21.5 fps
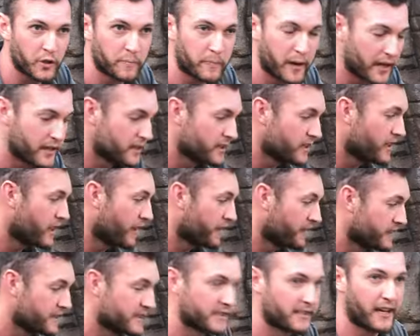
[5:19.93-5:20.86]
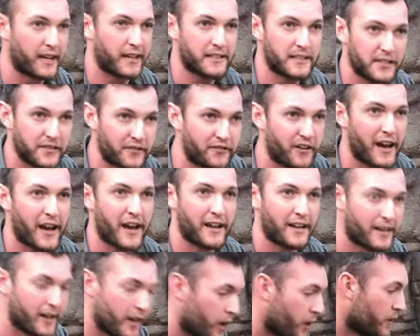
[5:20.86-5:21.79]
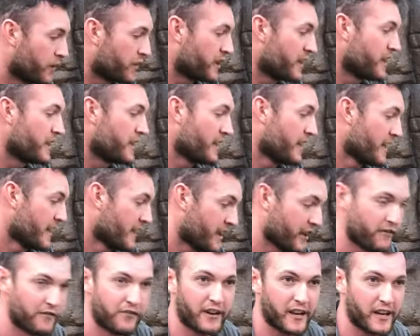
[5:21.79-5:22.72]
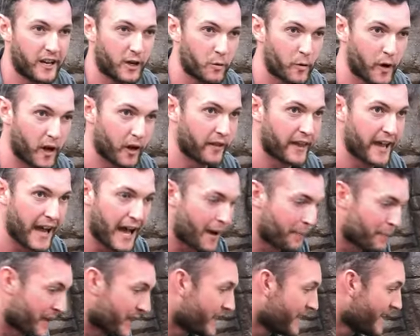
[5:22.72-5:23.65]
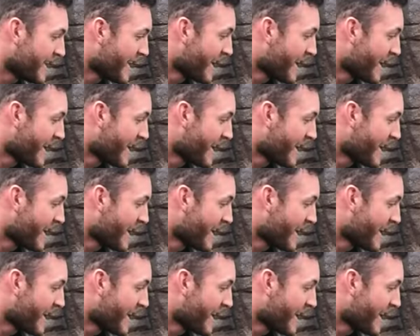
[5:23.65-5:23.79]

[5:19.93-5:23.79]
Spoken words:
are abundant, and the snakes are fat and healthy, they're feeding well, they're happy.